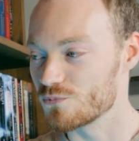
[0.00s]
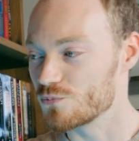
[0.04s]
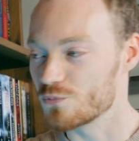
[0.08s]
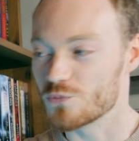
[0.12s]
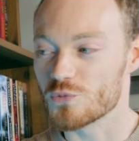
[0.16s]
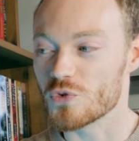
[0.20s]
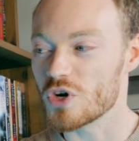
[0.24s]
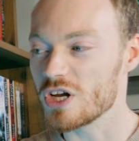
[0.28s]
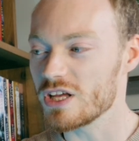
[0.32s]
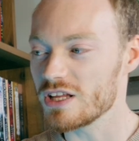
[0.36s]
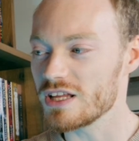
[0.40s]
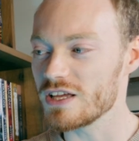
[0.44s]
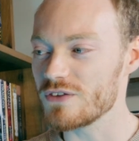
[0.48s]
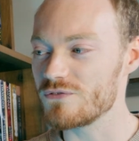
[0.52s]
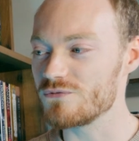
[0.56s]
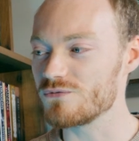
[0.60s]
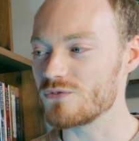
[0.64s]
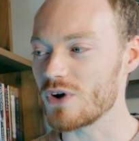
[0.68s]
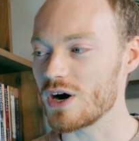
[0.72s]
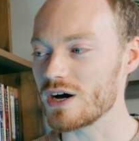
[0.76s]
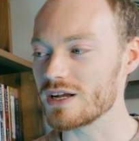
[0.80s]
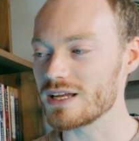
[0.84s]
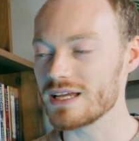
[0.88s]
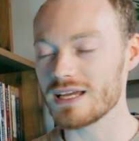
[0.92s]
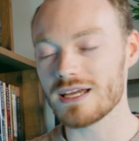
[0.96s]
Really
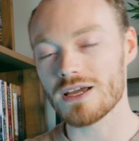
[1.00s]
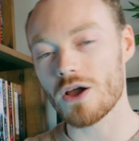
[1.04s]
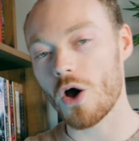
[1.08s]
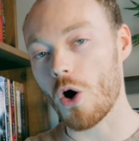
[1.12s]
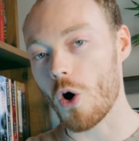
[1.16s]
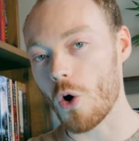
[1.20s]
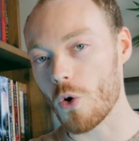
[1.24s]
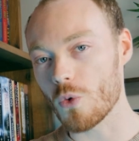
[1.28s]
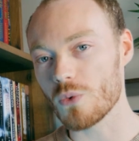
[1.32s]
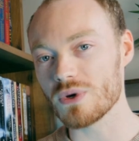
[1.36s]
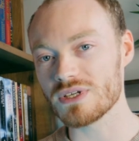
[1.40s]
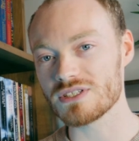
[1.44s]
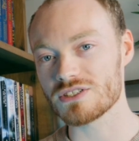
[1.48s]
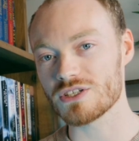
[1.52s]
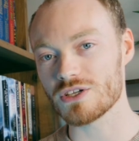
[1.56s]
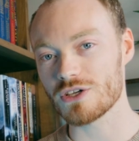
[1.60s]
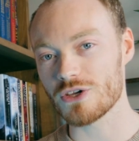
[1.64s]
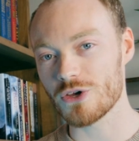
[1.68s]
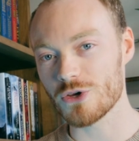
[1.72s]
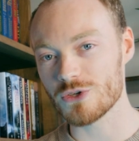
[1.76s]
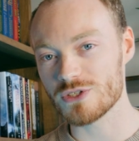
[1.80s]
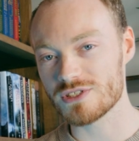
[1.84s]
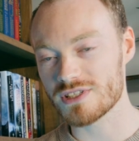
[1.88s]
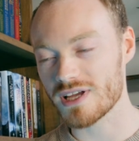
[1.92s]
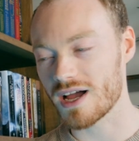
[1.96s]
funny, always a
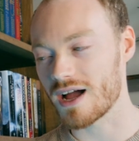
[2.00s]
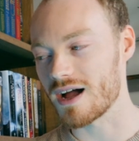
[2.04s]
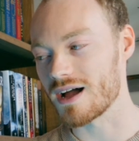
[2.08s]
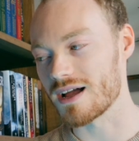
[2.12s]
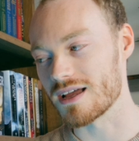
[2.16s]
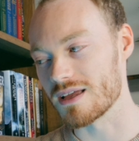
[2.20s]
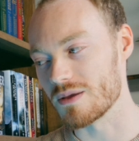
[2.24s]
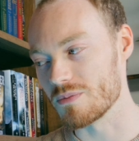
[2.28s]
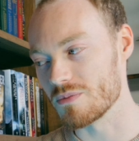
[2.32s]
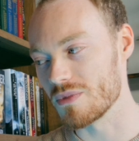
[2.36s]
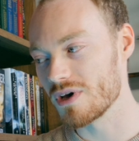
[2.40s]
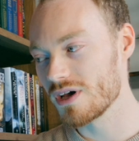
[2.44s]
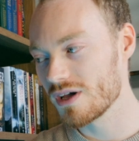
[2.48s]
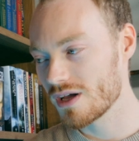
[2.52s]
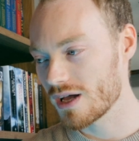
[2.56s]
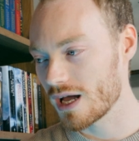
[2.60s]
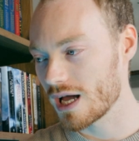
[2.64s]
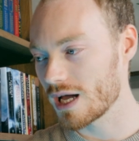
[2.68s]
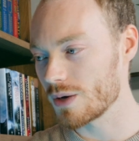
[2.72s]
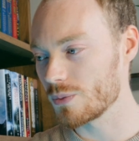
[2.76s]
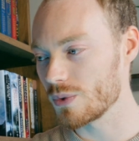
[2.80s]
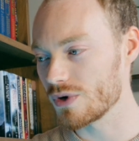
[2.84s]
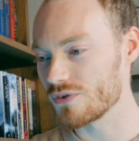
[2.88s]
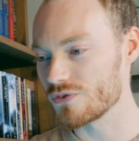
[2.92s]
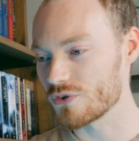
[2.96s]
good time.
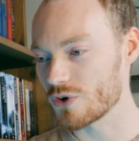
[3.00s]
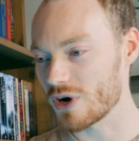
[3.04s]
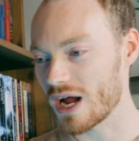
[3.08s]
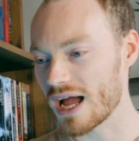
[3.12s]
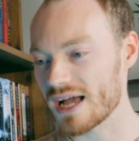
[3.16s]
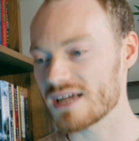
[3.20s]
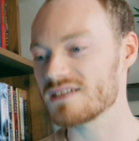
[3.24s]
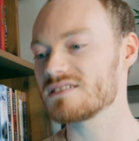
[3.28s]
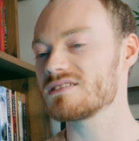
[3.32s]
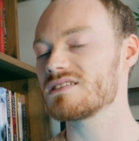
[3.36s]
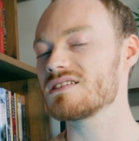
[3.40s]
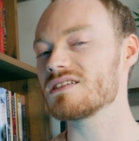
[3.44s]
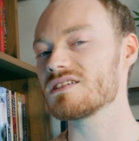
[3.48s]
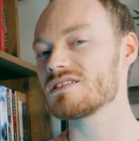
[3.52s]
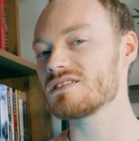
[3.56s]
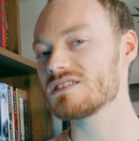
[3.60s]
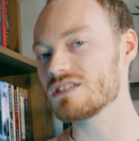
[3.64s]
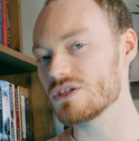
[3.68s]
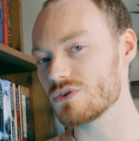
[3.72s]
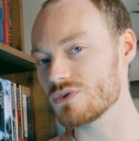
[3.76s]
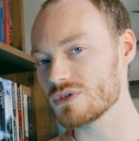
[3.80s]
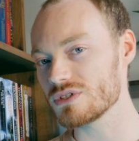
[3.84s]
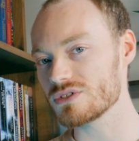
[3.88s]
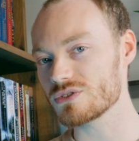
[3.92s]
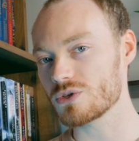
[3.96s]
However, as this
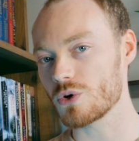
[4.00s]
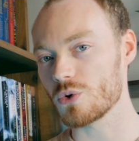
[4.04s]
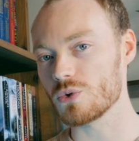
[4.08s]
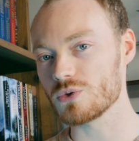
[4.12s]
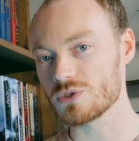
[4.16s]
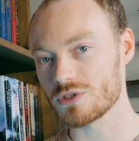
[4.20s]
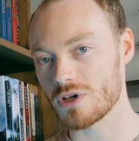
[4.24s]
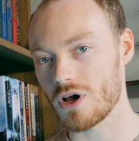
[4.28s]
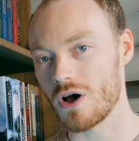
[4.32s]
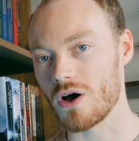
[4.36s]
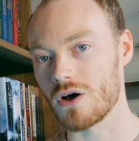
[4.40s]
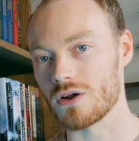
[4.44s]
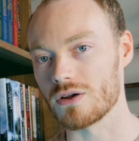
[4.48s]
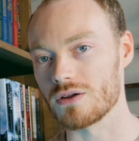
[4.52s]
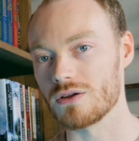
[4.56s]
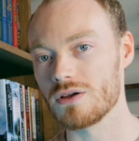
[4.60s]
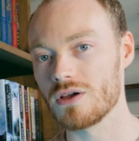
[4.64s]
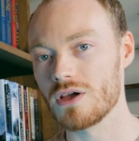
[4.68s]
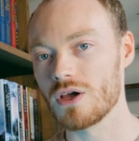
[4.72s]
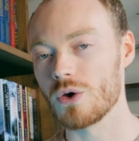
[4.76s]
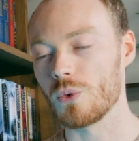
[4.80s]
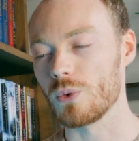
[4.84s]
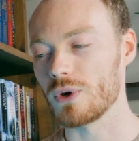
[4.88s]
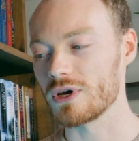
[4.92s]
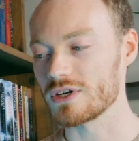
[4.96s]
series goes on,
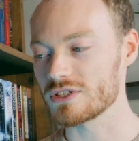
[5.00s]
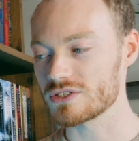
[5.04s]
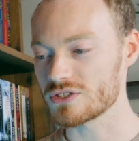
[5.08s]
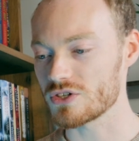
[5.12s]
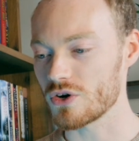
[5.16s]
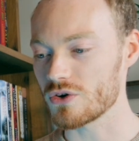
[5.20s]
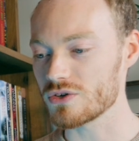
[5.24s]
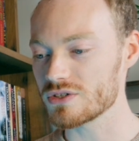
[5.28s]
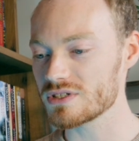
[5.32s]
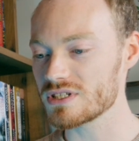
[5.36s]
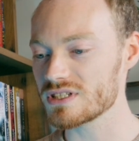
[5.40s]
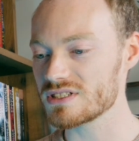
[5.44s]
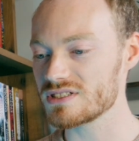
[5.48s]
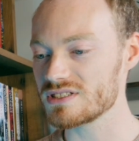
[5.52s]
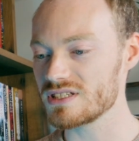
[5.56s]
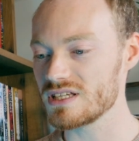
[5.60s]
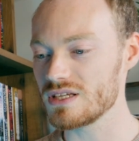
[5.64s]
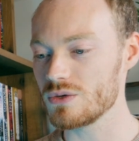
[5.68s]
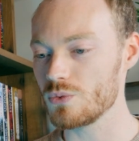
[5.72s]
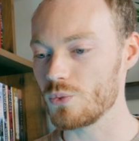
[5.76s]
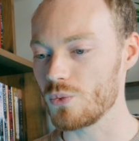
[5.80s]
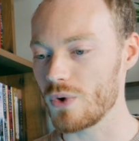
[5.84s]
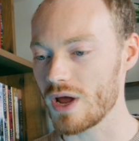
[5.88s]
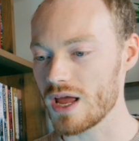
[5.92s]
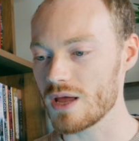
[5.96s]
we are starting to see
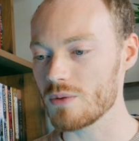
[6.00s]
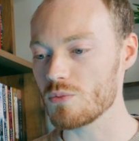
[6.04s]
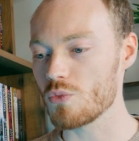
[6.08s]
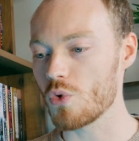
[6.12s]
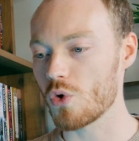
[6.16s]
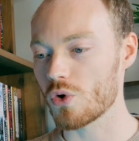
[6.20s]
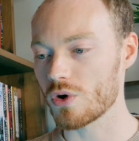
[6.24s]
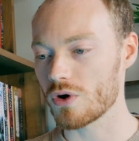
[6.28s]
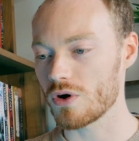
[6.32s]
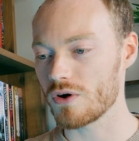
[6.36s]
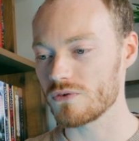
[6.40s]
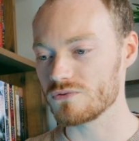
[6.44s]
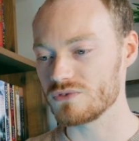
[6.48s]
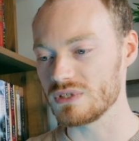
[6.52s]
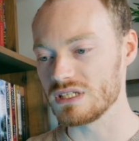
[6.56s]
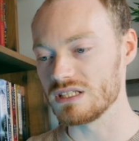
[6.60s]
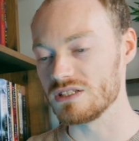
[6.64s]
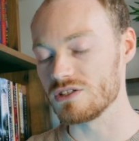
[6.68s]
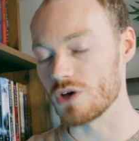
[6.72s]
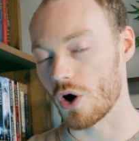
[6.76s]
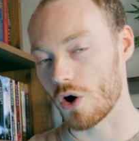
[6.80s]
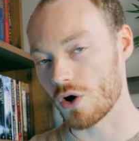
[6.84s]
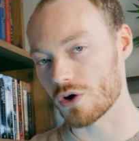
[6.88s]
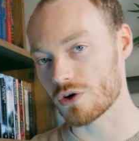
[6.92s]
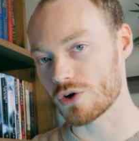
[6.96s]
way more of the
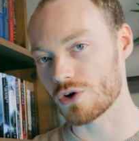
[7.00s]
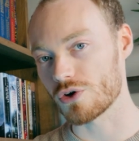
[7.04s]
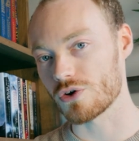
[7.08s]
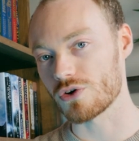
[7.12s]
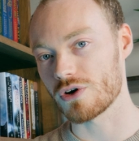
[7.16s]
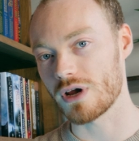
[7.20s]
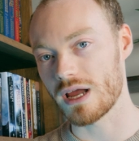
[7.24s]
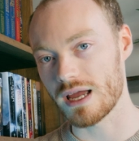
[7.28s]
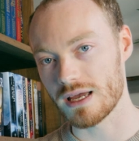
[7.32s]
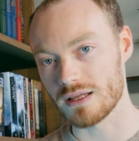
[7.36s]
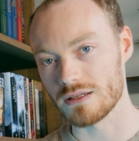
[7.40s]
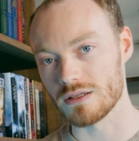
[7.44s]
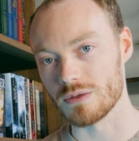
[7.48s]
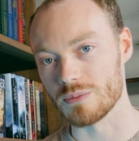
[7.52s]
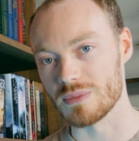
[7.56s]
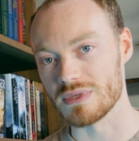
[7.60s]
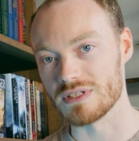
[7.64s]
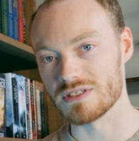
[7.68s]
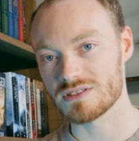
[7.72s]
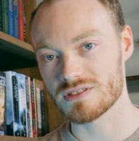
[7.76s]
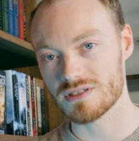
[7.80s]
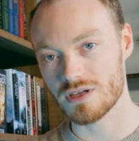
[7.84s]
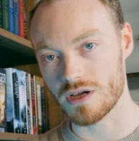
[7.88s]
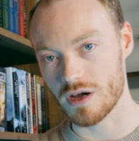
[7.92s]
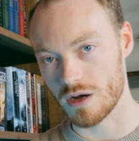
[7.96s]
darker
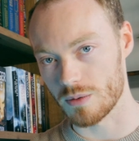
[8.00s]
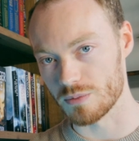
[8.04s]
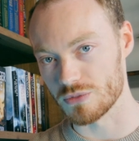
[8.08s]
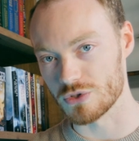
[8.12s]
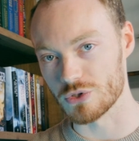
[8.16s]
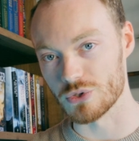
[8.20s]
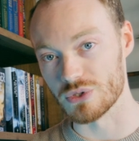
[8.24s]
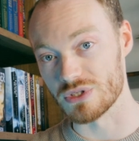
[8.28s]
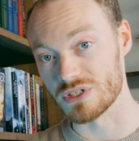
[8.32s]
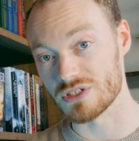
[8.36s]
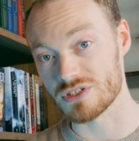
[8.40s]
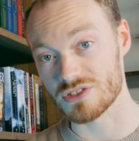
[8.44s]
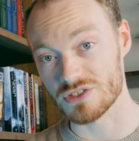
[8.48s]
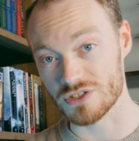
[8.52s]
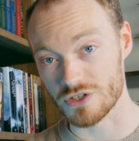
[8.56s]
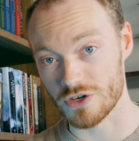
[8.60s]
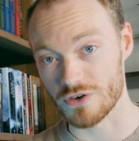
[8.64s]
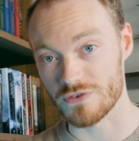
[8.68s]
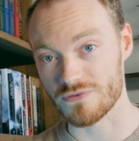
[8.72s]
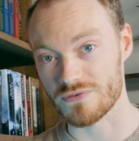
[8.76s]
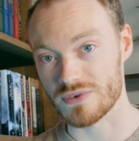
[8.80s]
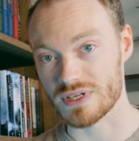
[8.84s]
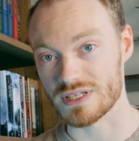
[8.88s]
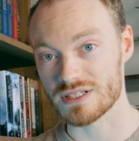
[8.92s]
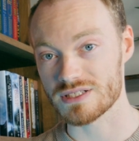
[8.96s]
elements come to the
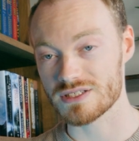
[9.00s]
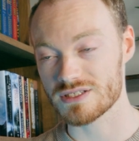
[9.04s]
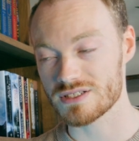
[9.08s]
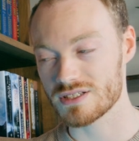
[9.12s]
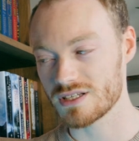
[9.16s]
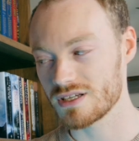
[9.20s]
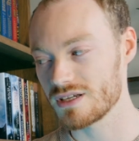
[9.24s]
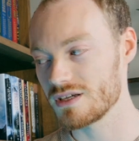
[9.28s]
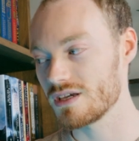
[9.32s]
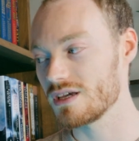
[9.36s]
surface.